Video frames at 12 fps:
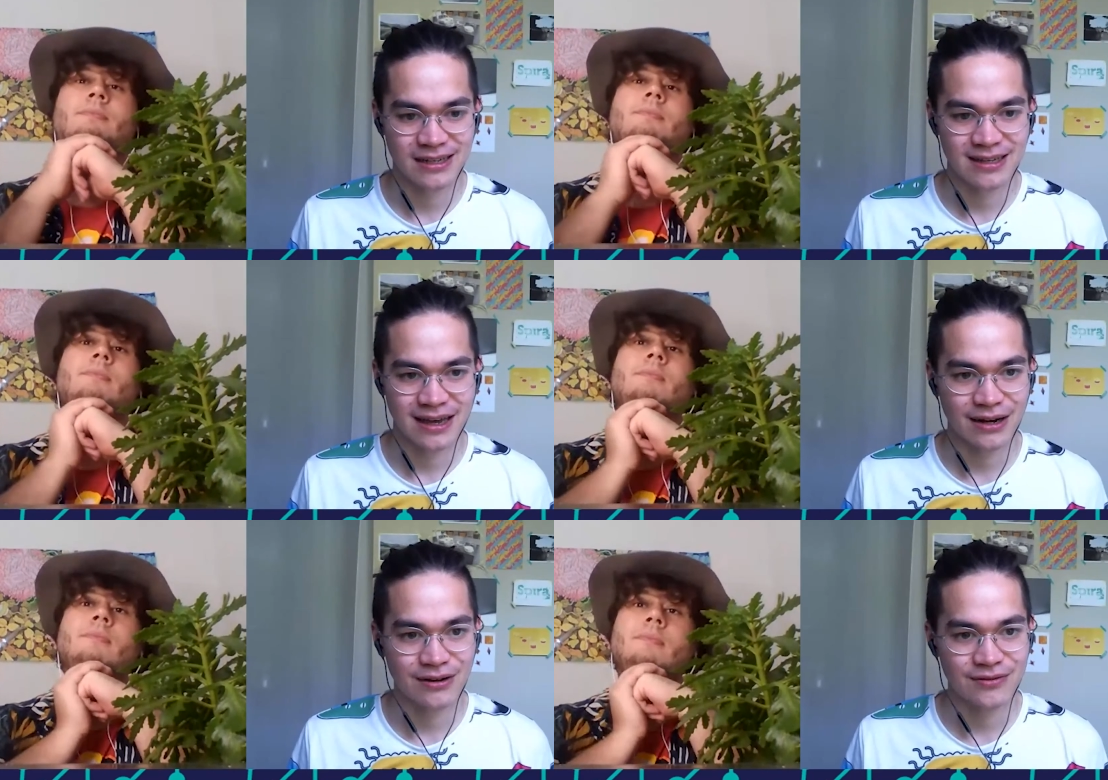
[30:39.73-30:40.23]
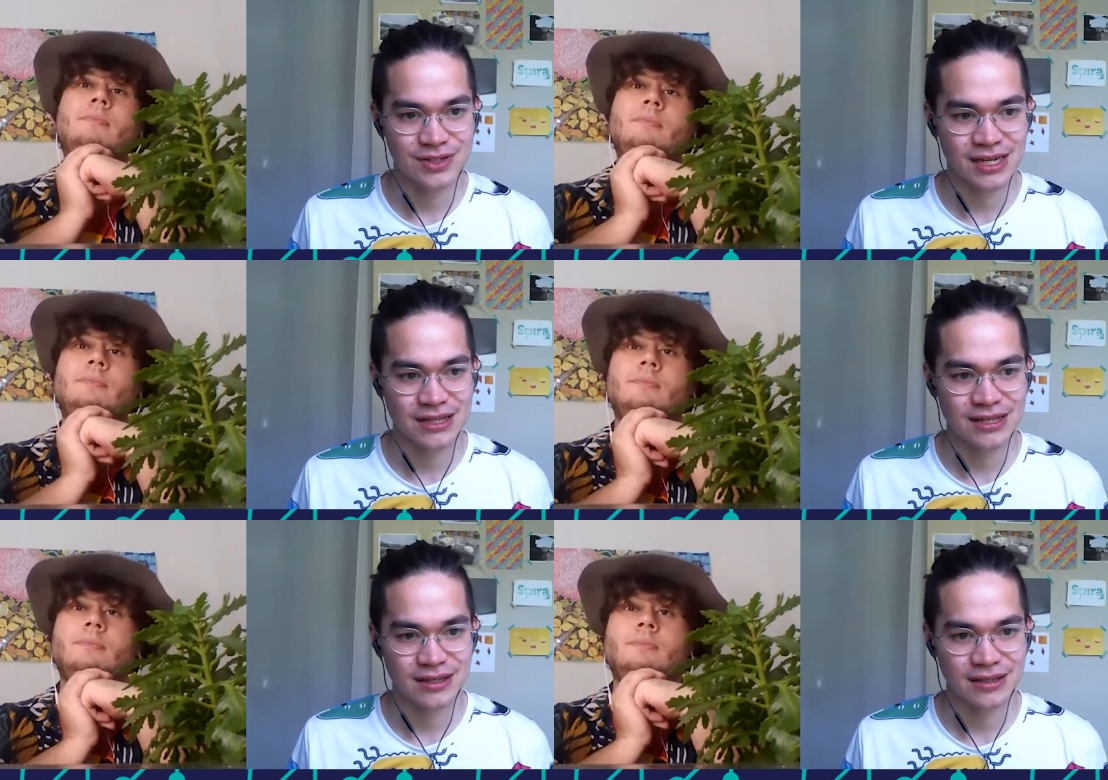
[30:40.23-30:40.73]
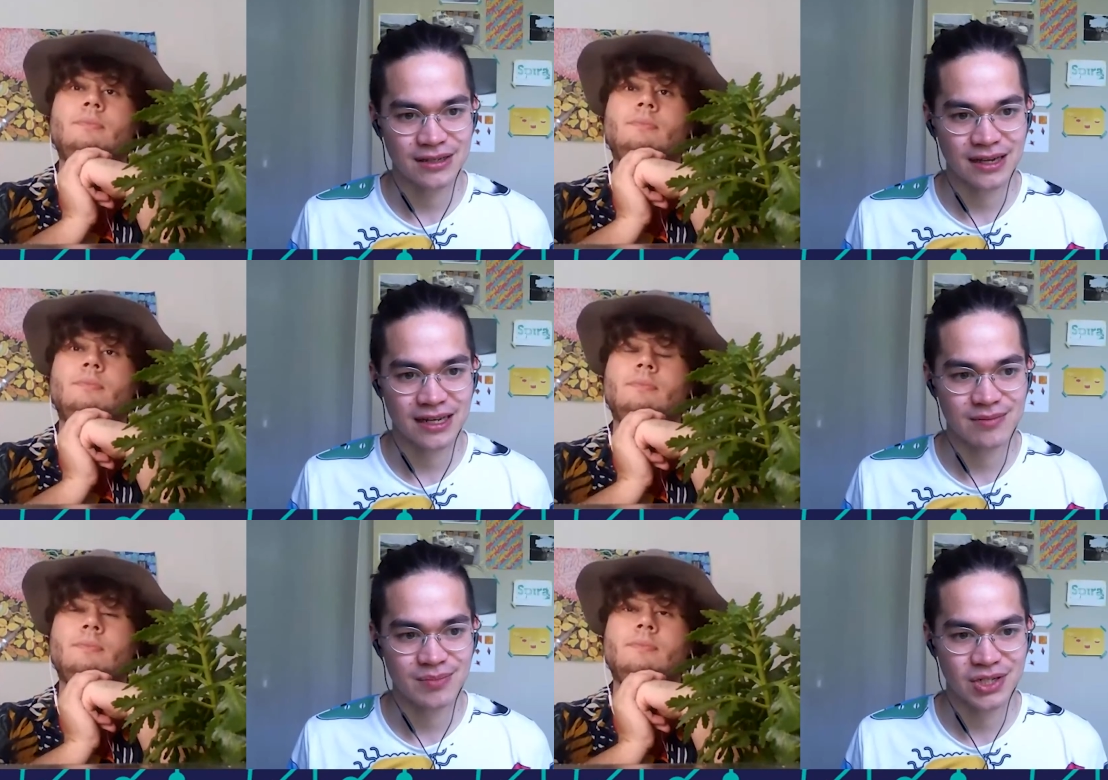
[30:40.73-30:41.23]
Speaker 1: I don't know if there's anything
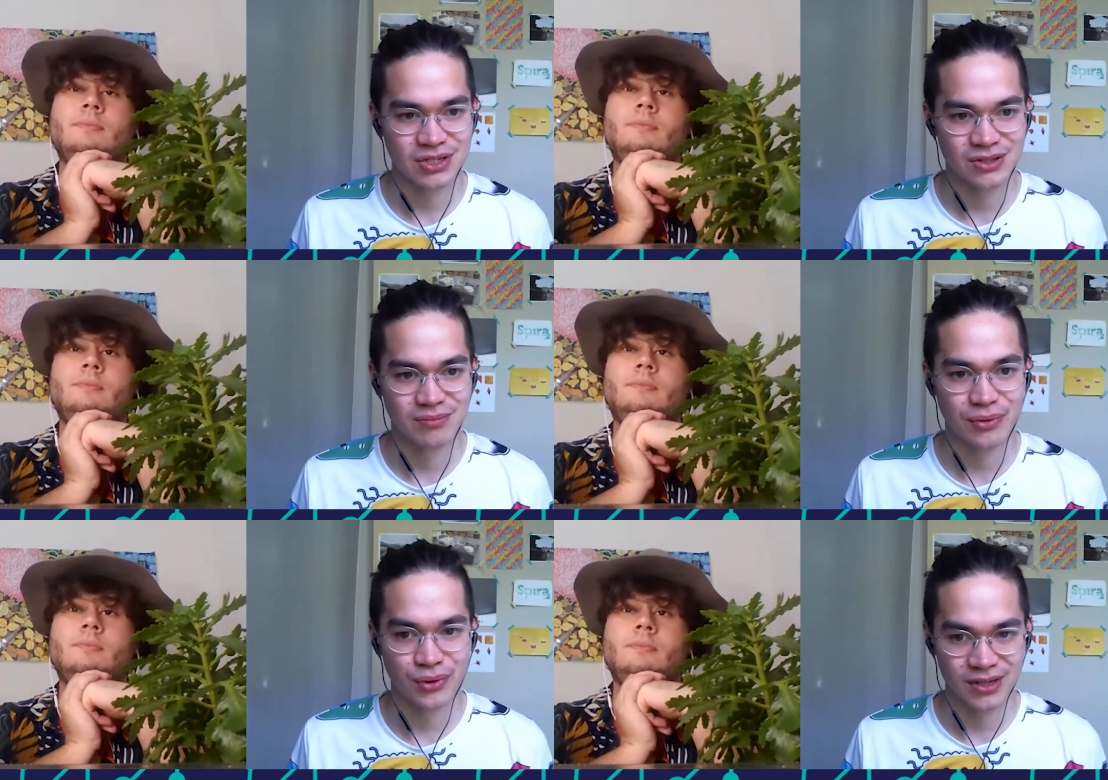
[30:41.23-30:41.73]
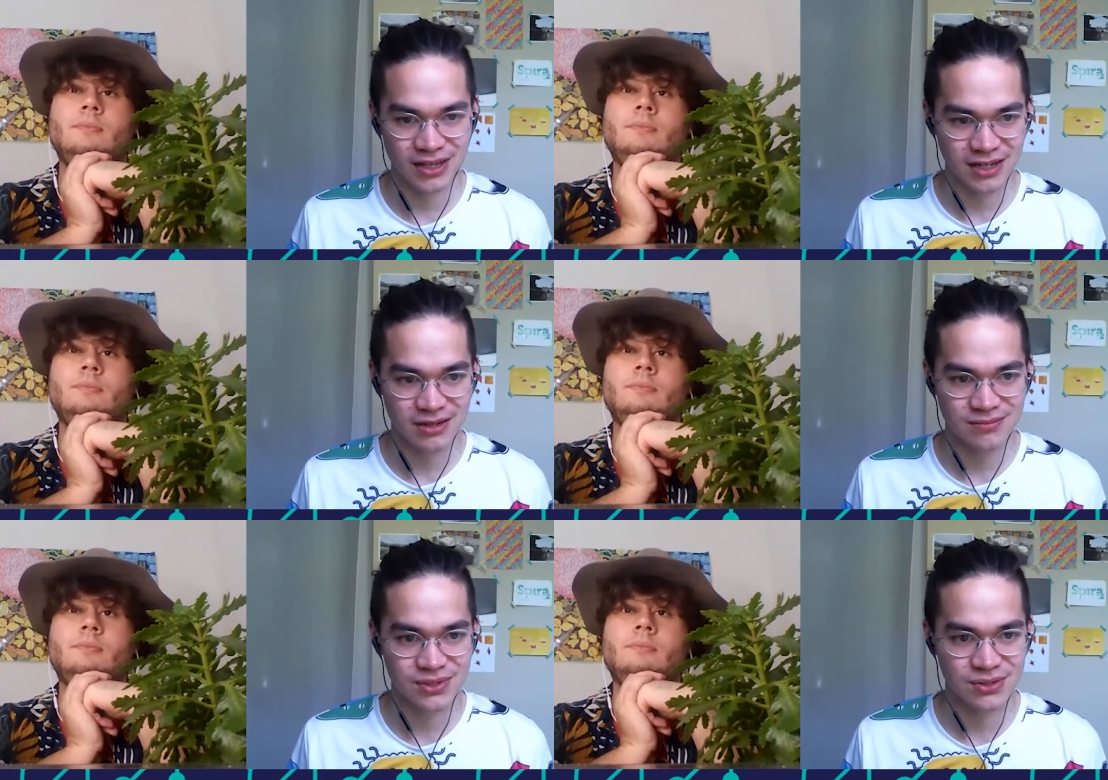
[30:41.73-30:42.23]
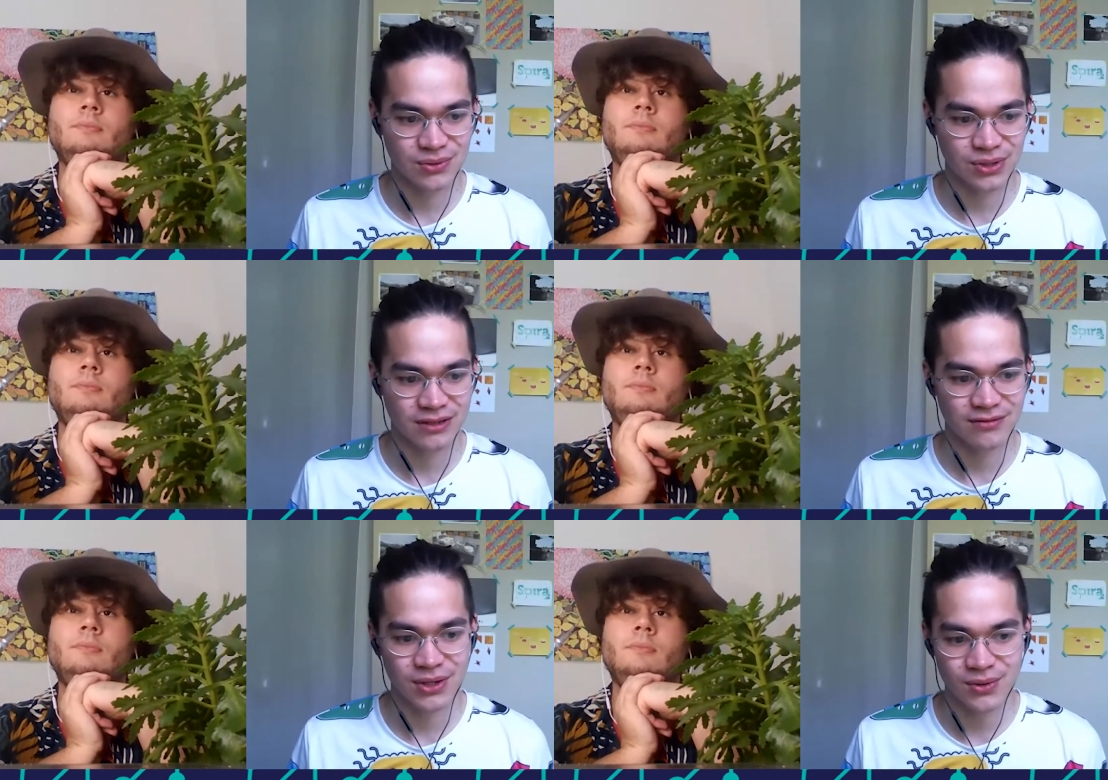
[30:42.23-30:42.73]
any particular board games or
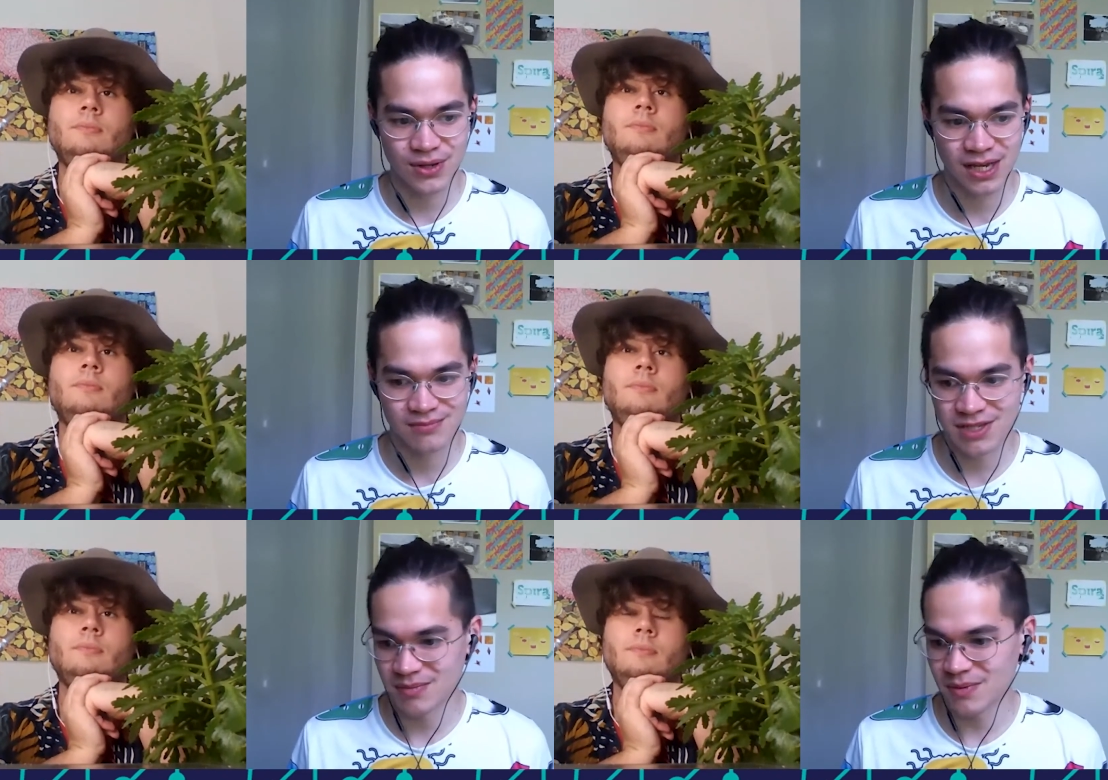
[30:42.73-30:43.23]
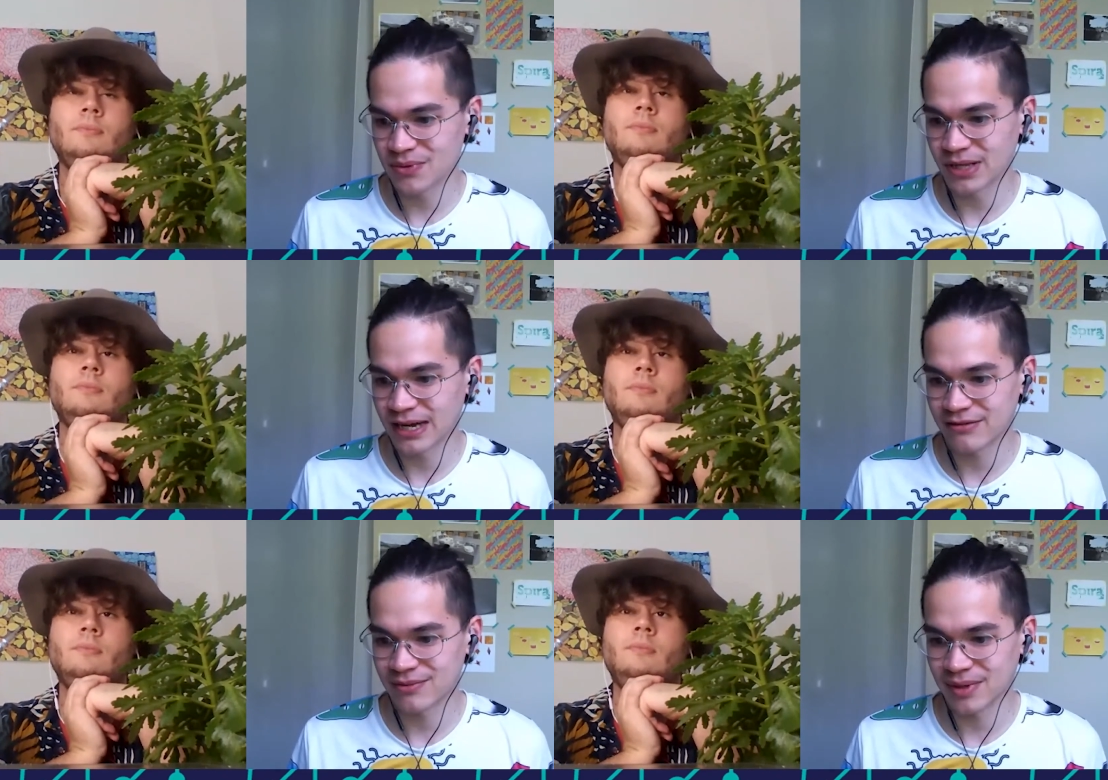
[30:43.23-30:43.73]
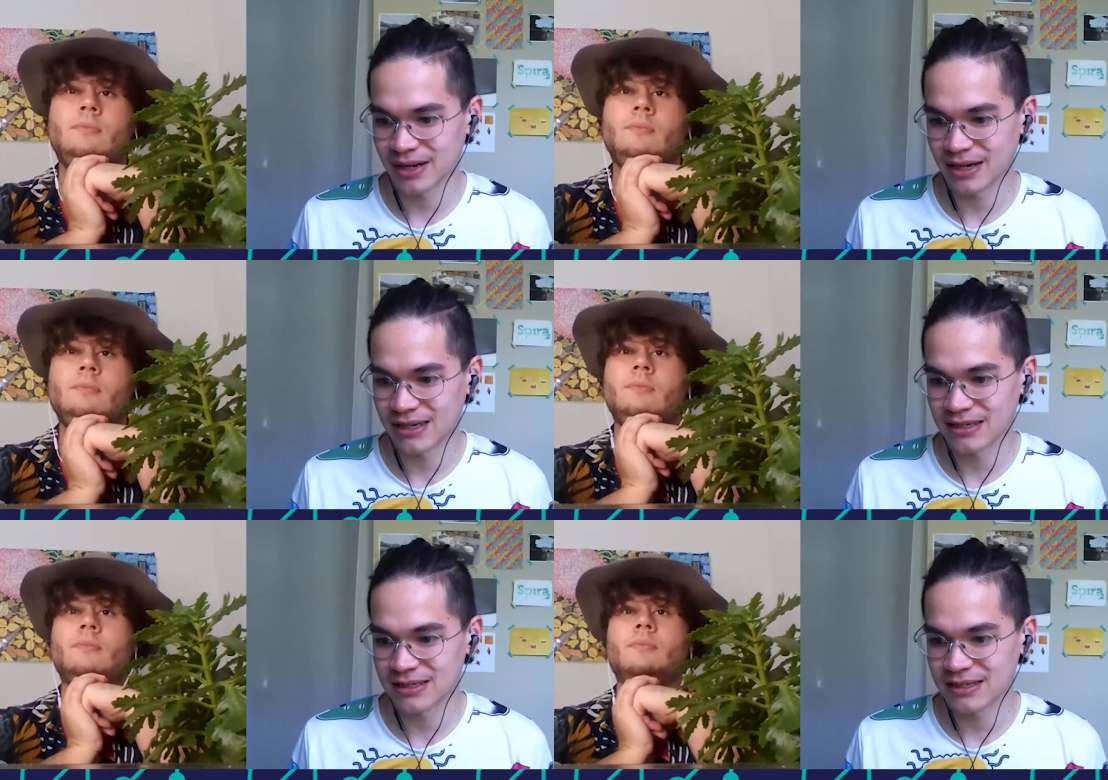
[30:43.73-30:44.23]
like video games that people have in
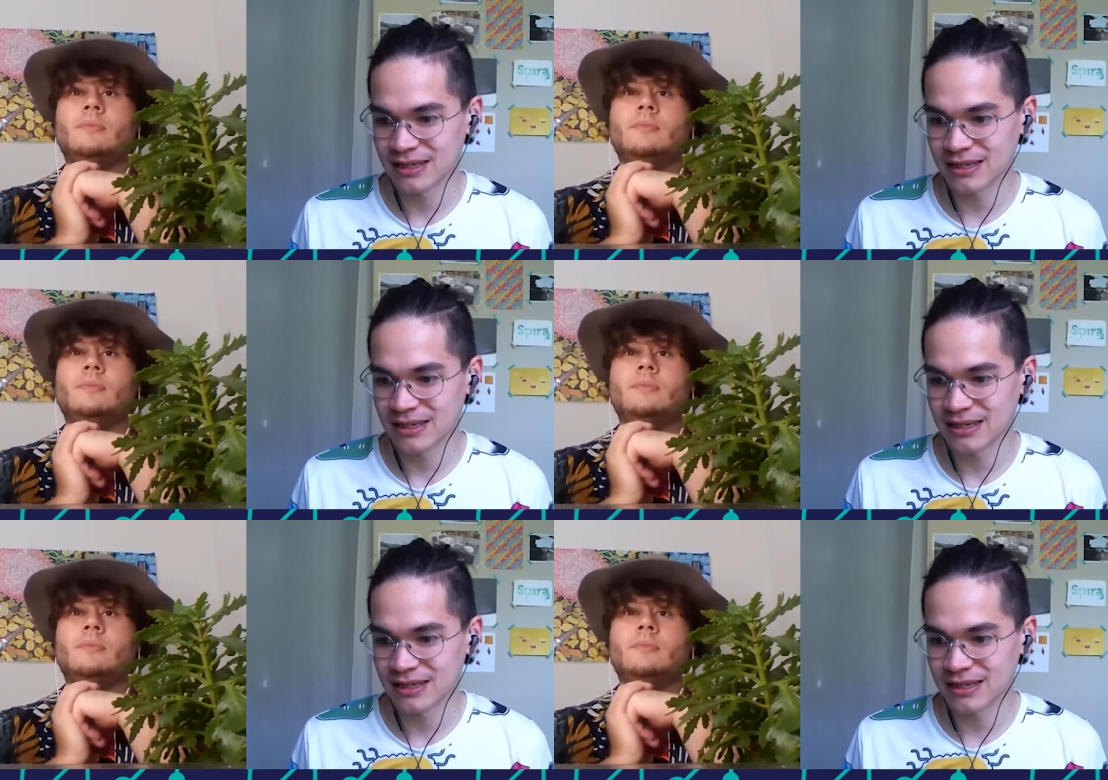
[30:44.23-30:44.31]
mind